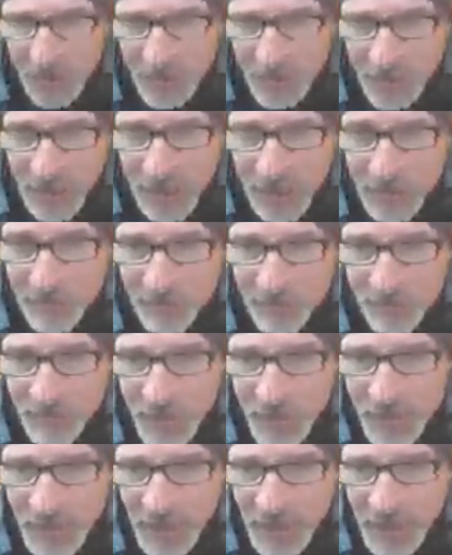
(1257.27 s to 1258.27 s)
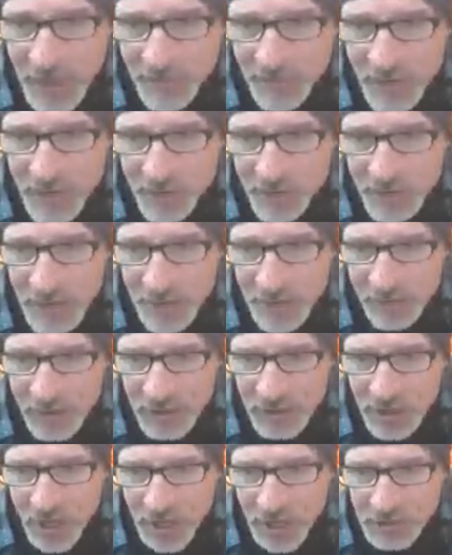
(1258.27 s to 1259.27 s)
up, right on. I have not
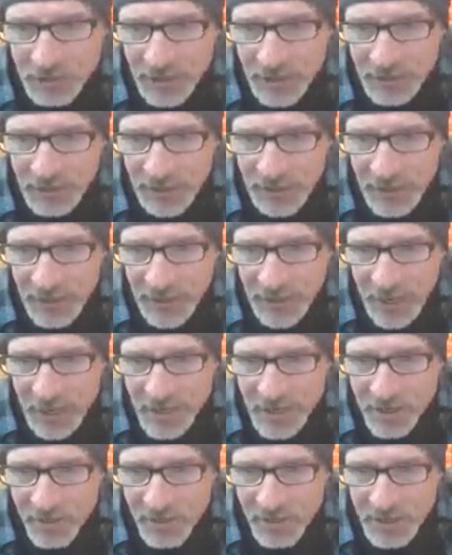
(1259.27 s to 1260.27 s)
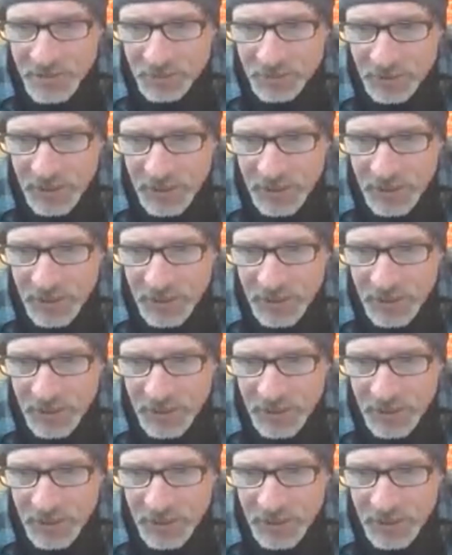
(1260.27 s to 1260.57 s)
been able to talk lately. A guy near me is